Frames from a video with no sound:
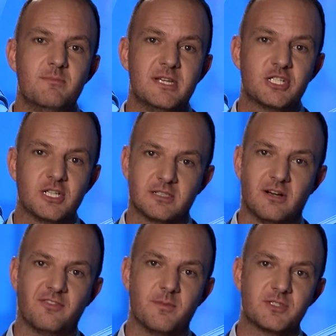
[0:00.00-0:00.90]
be shut
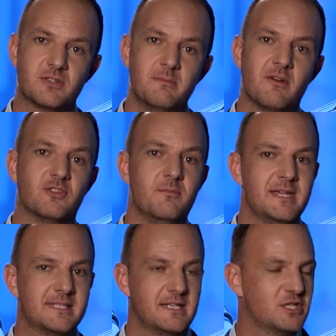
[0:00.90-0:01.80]
off upstream of the
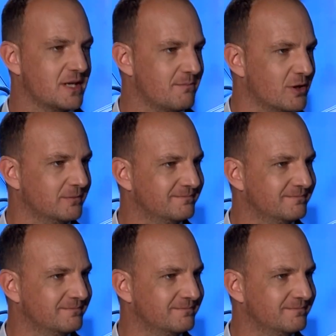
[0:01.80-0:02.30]
mixing chamber.